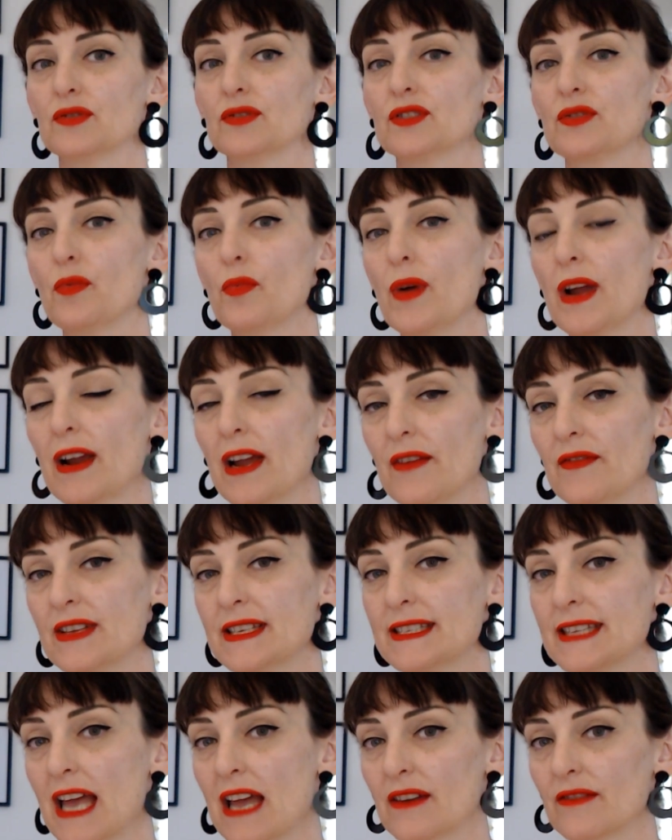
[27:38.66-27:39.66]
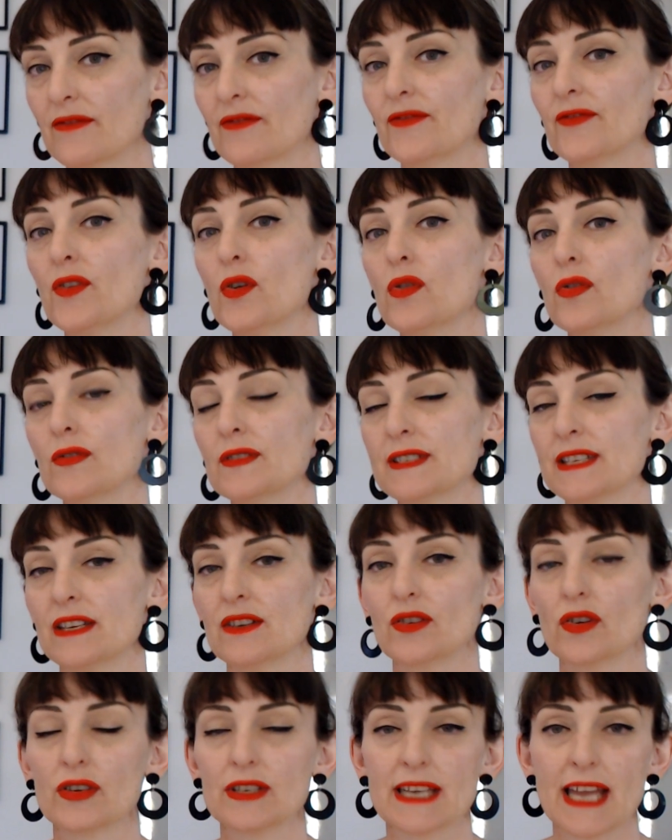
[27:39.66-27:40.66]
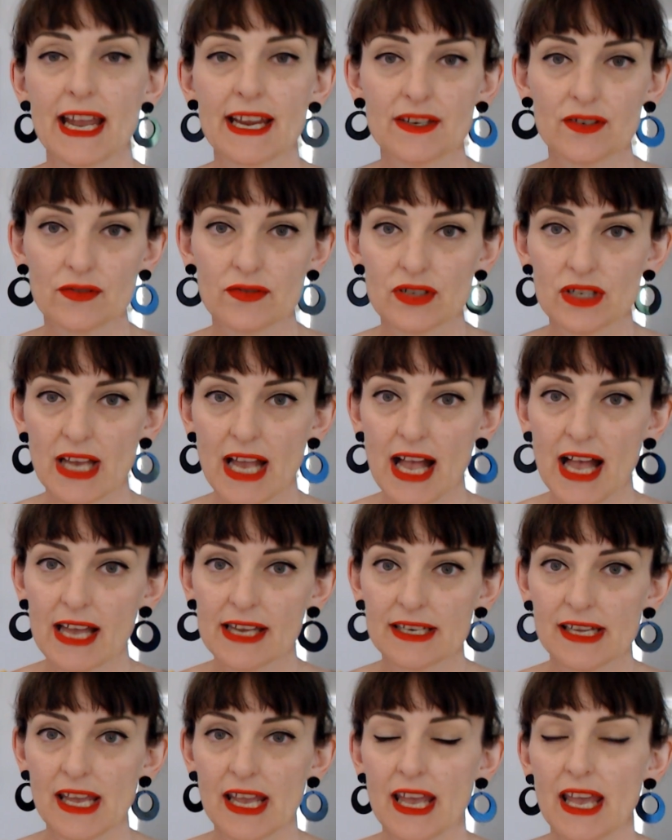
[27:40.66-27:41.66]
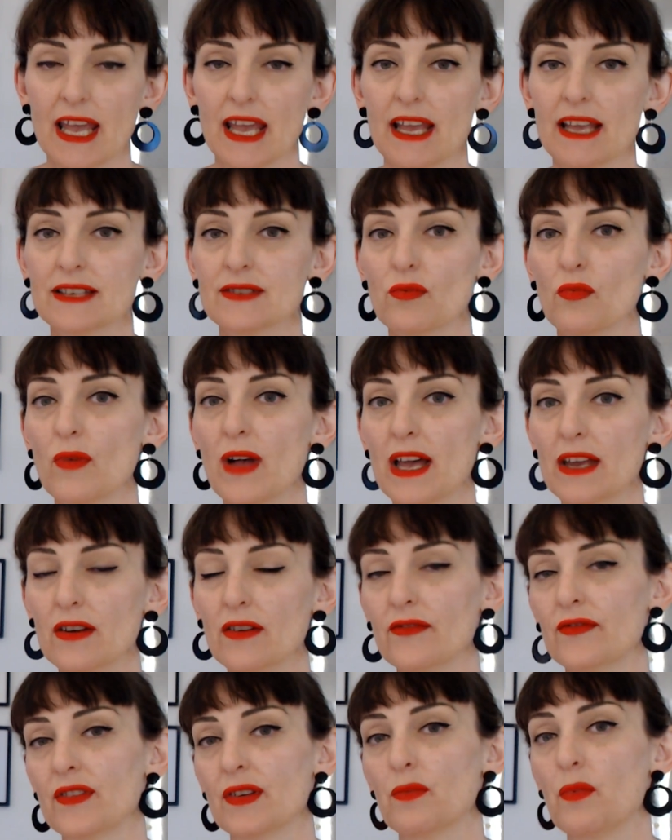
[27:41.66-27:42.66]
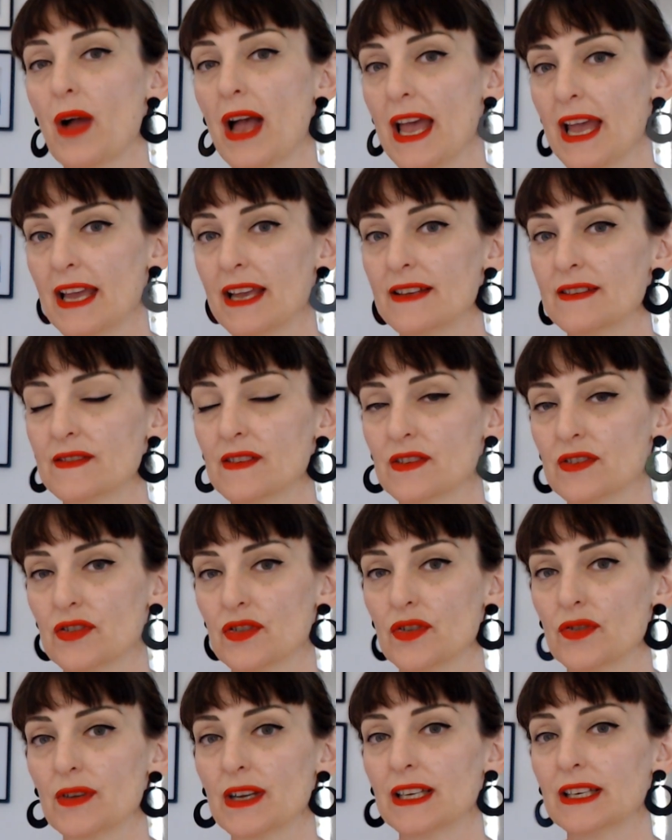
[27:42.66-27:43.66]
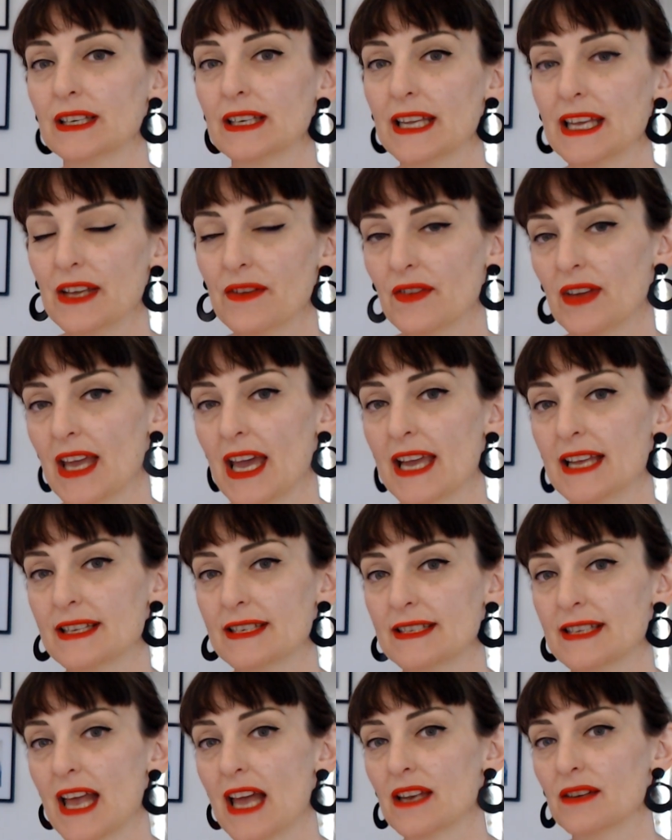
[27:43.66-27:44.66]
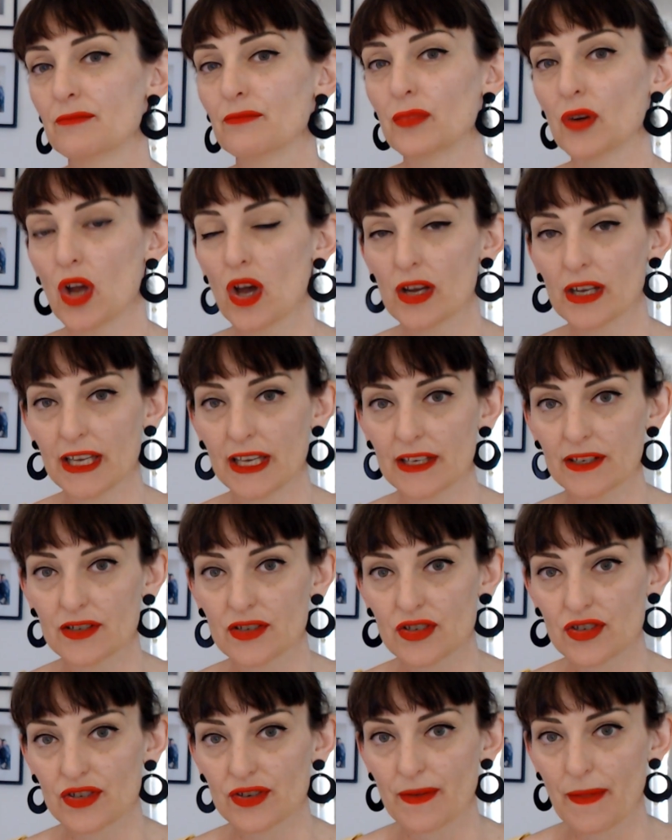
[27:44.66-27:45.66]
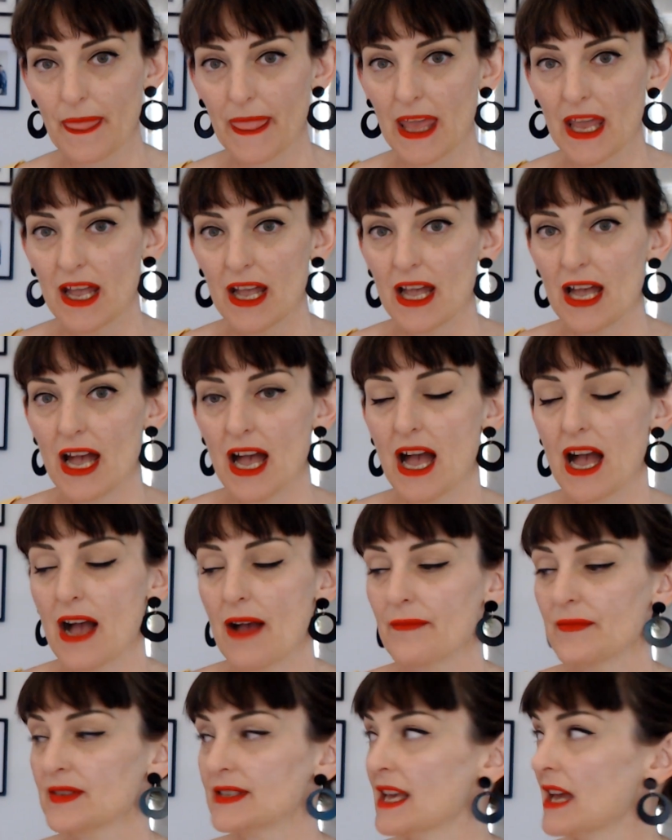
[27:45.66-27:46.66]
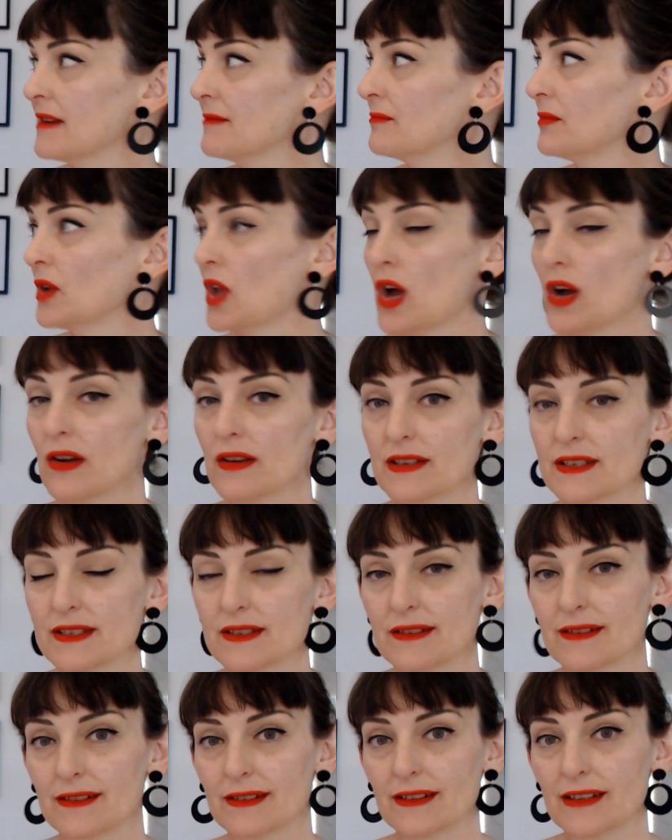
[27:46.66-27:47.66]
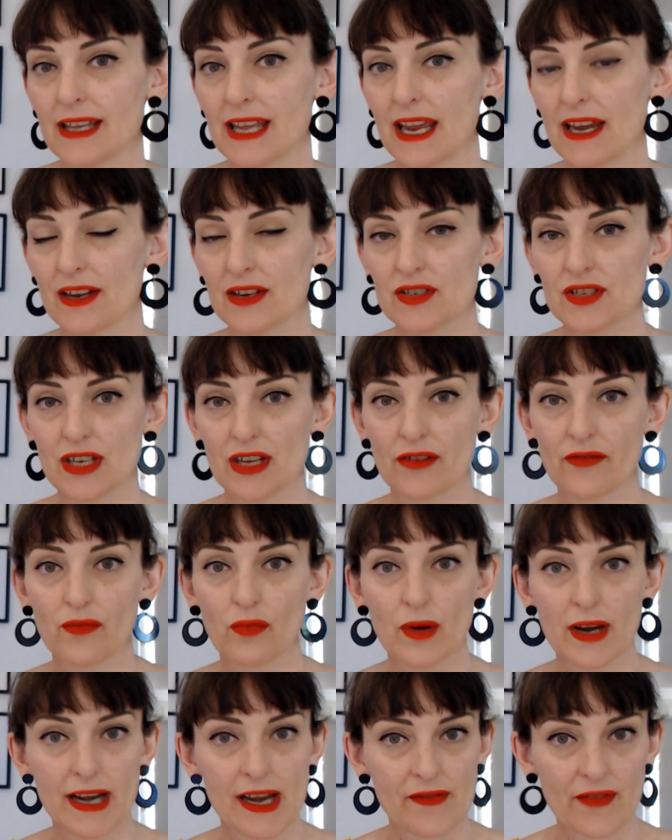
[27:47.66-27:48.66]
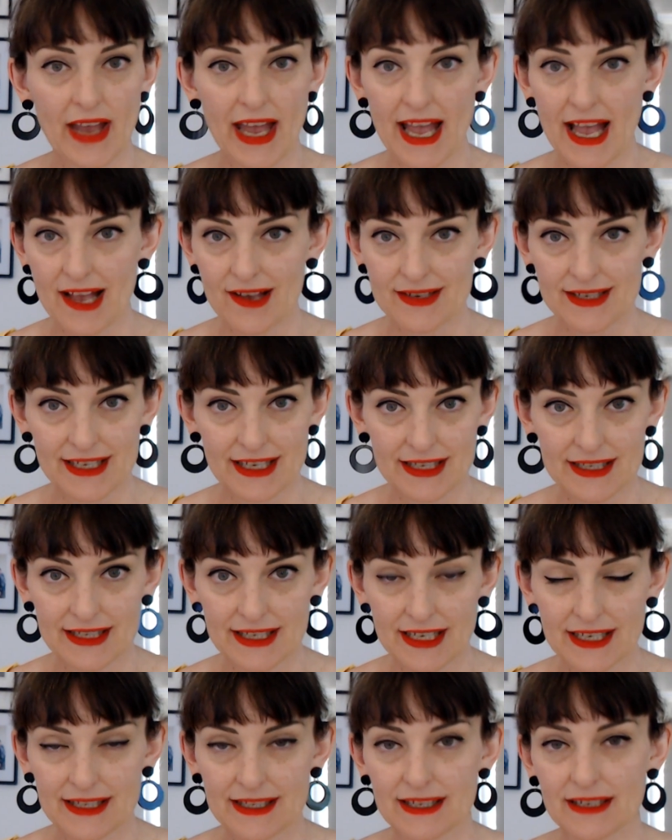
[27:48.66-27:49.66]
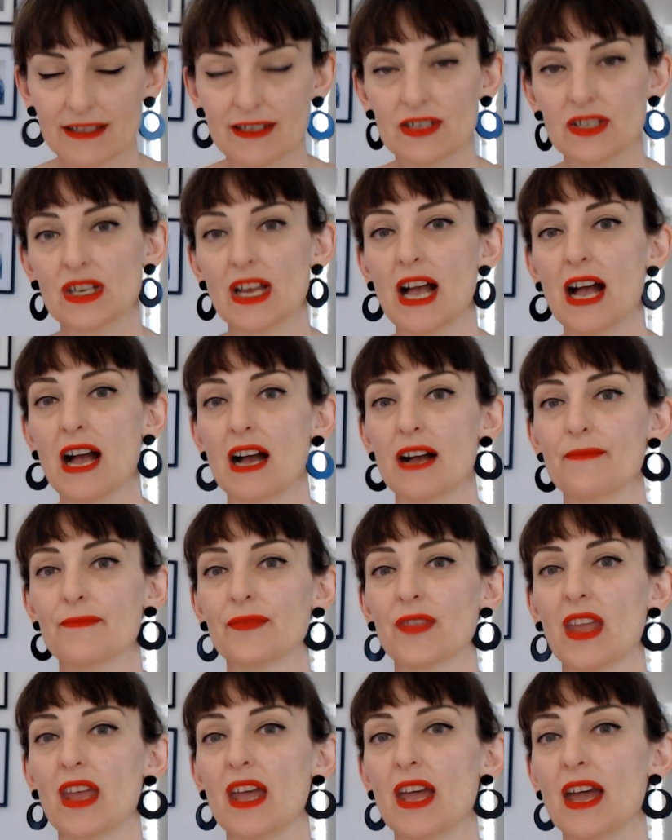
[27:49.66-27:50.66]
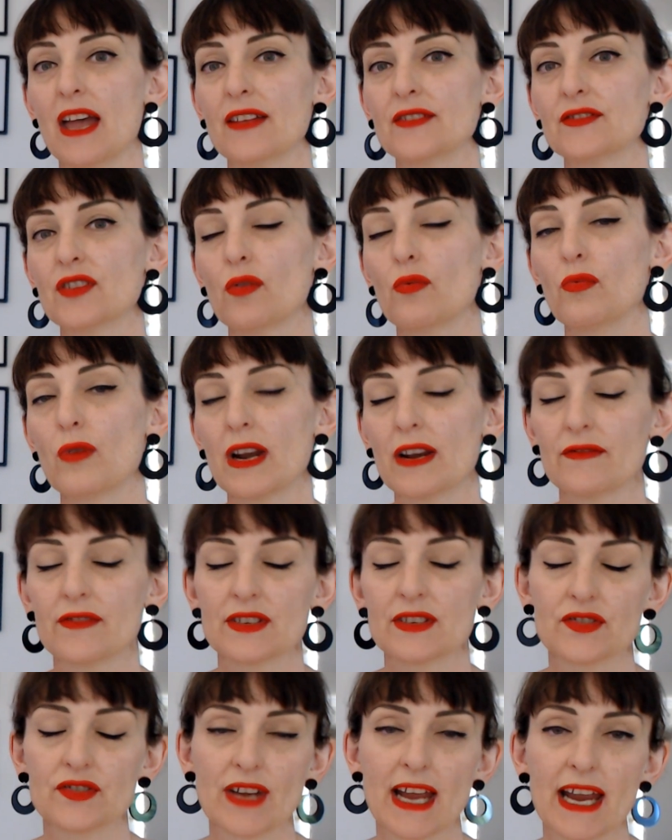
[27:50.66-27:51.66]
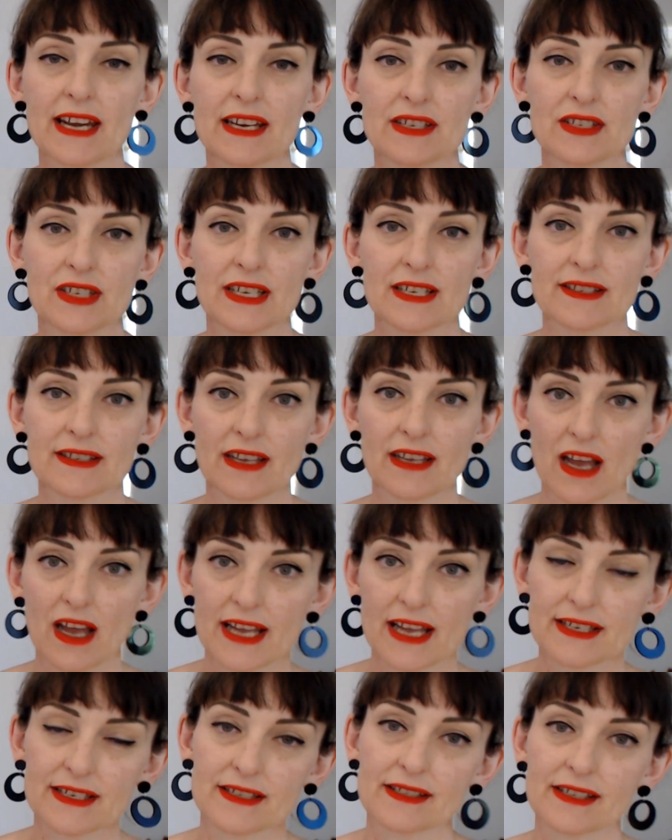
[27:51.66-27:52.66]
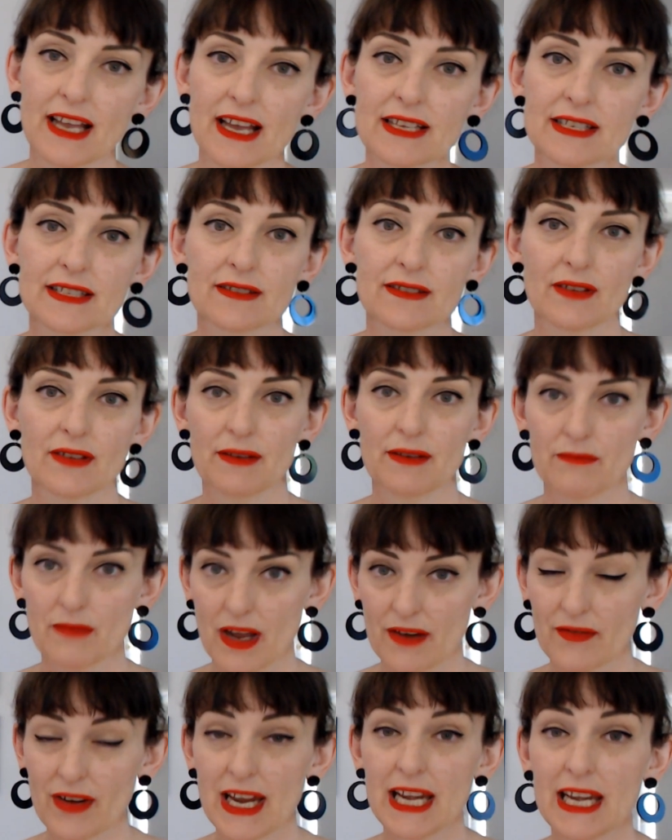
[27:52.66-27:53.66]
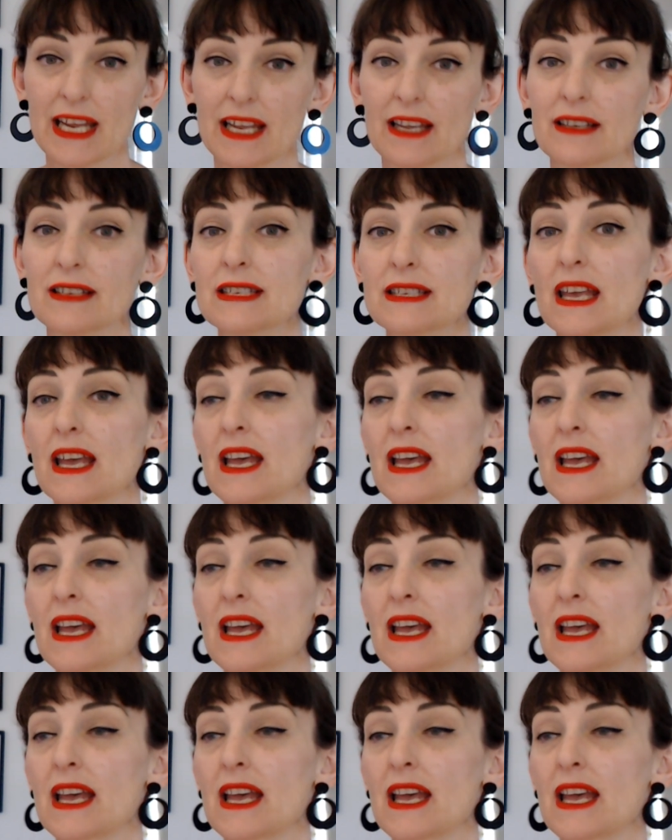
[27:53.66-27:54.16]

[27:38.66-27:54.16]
wherever Saturn falls in your natal chart is one of the ways to alleviate Saturn blockage. Saturn blocks the energy of wherever house it sits in the chart. And so one of the strategies that I discuss in my readings